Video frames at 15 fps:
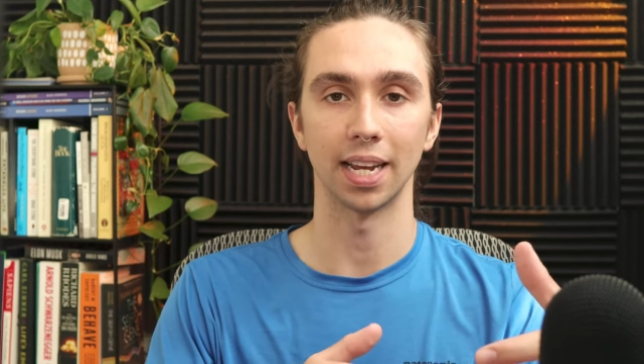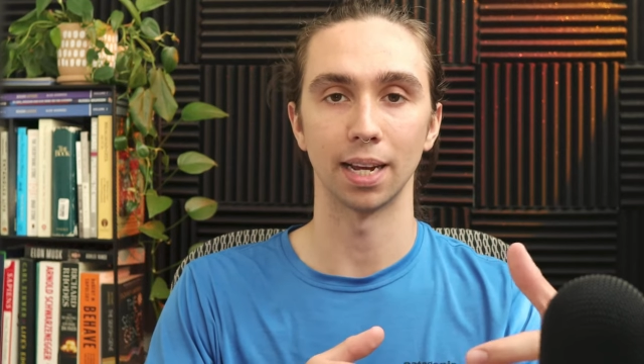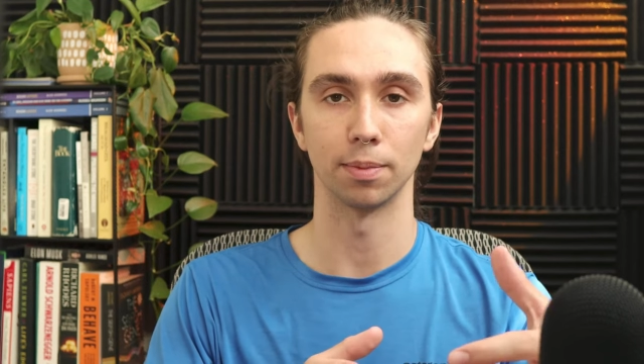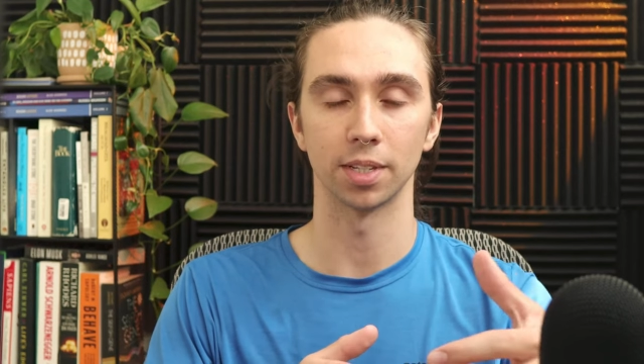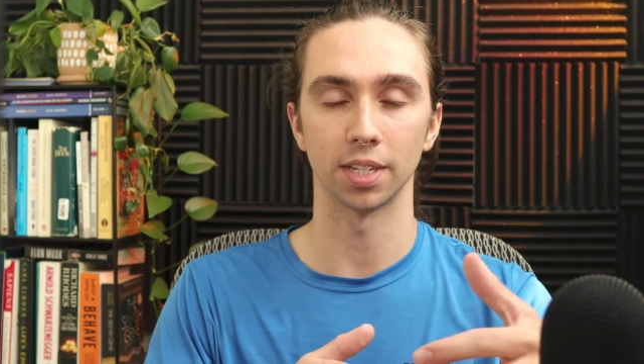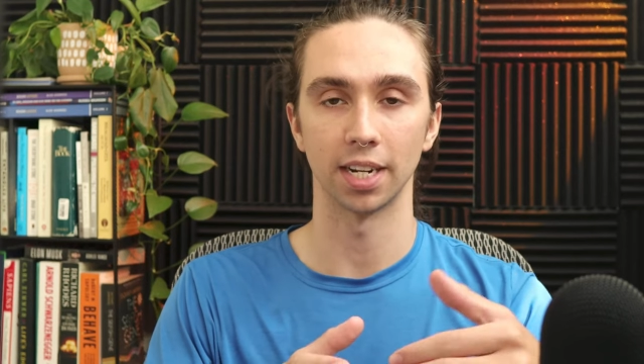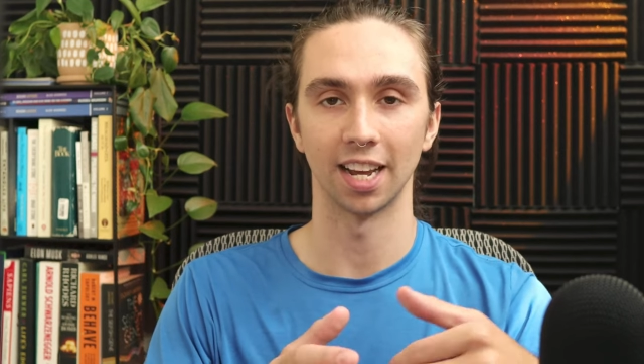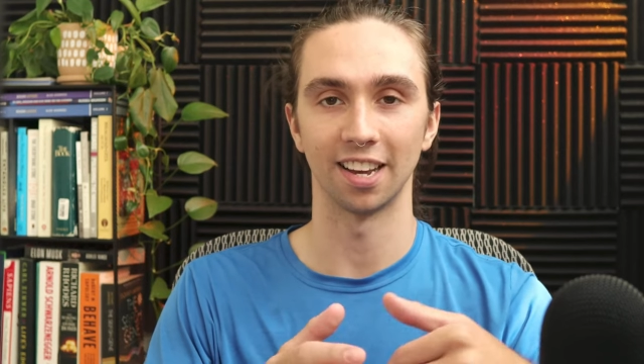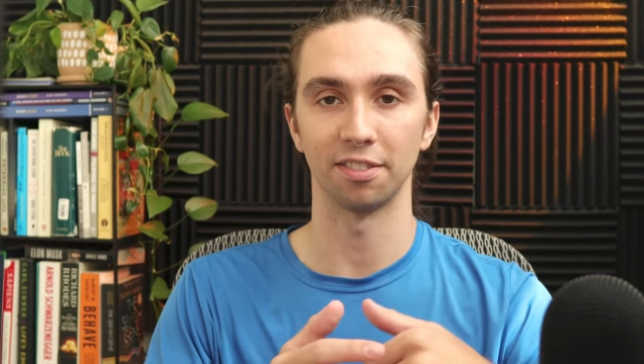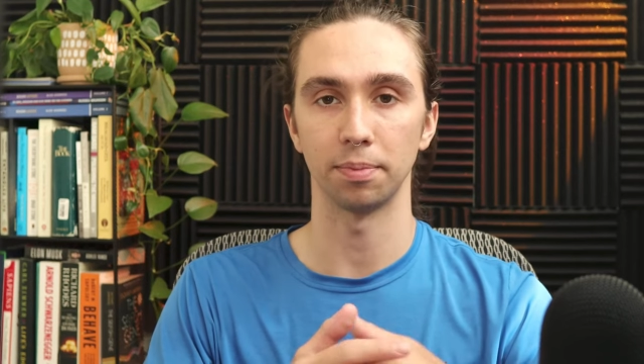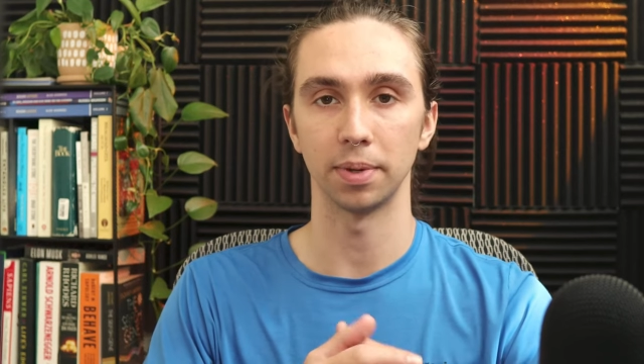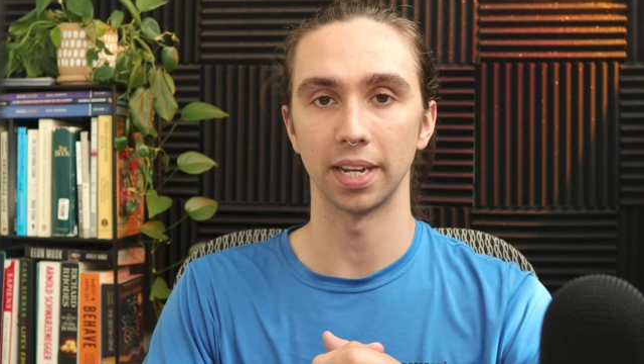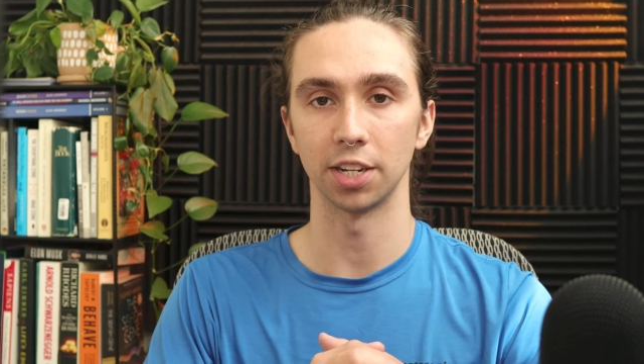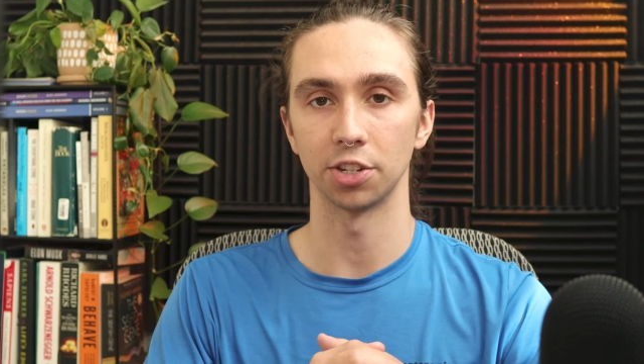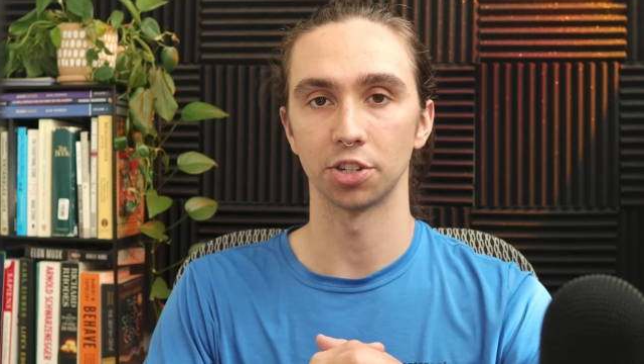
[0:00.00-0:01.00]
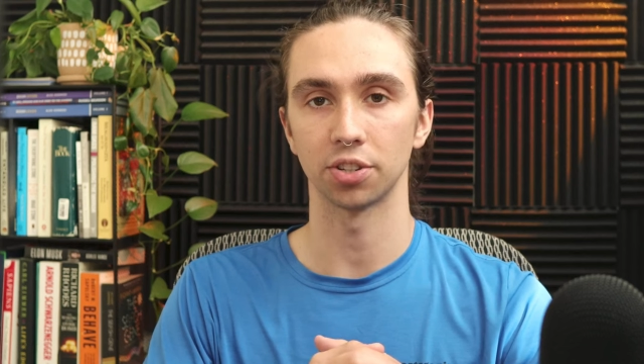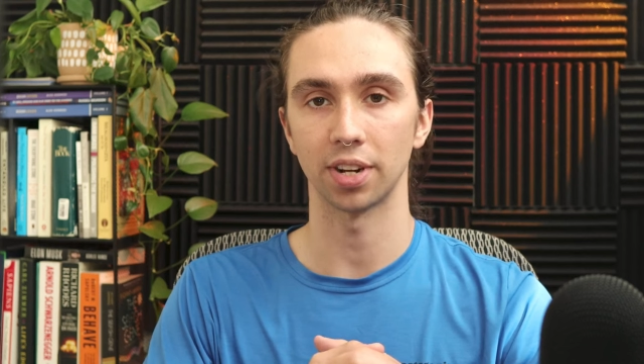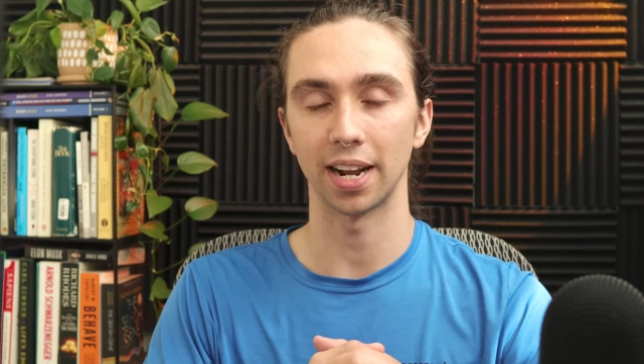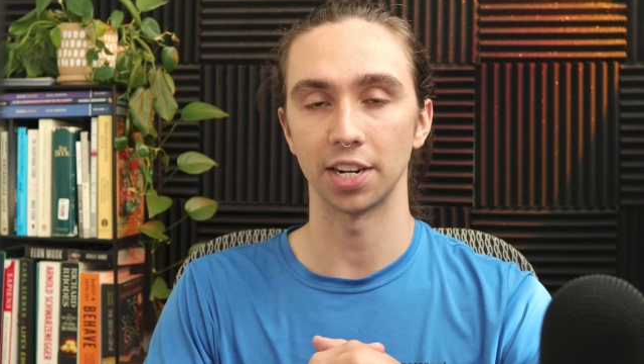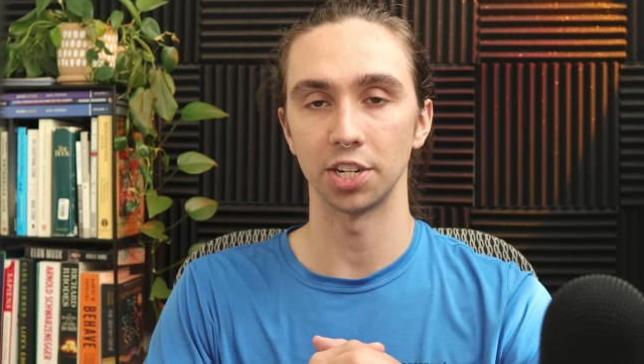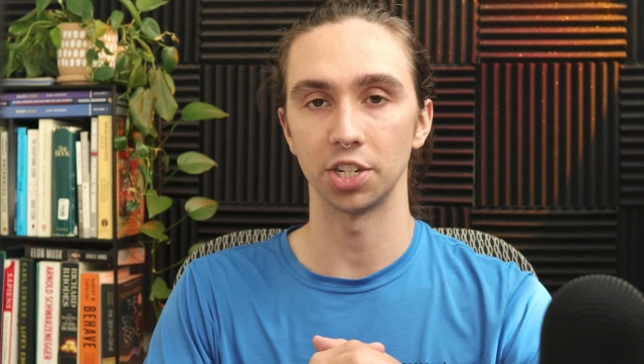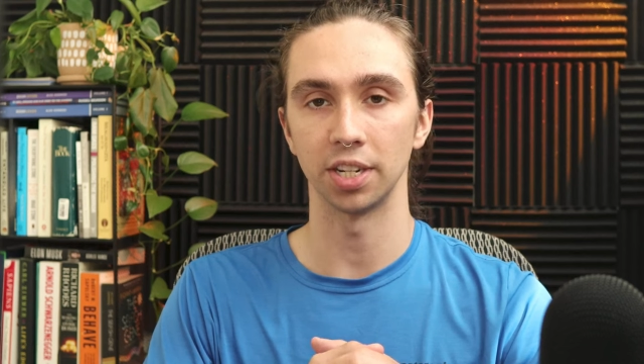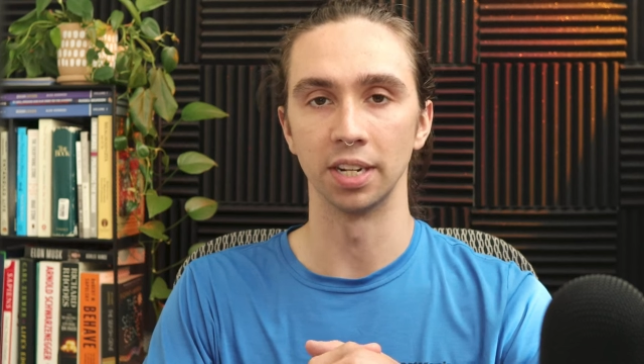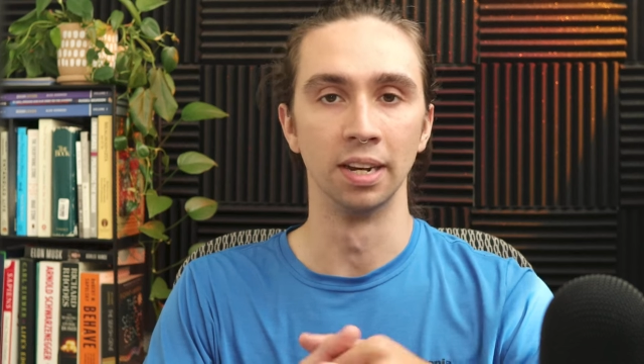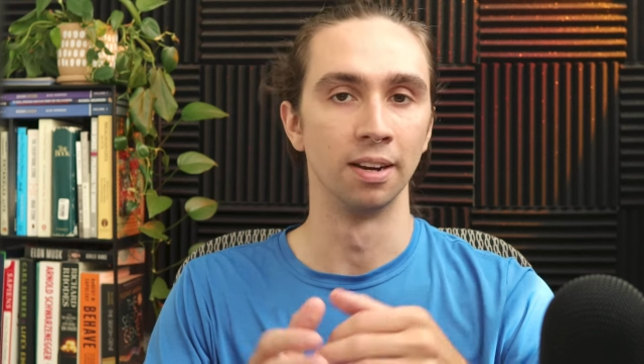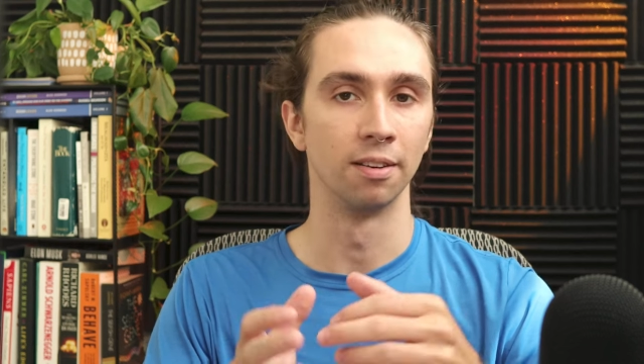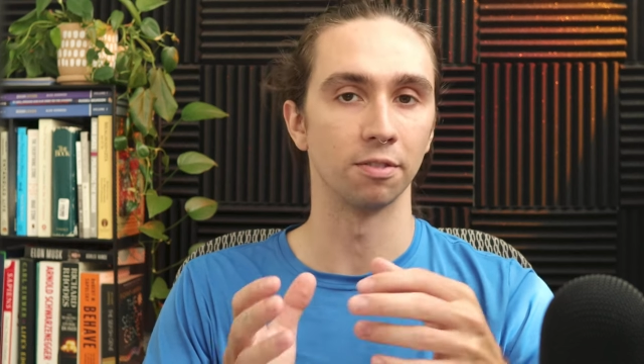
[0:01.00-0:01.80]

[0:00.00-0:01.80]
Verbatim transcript: Amazon F B A strategy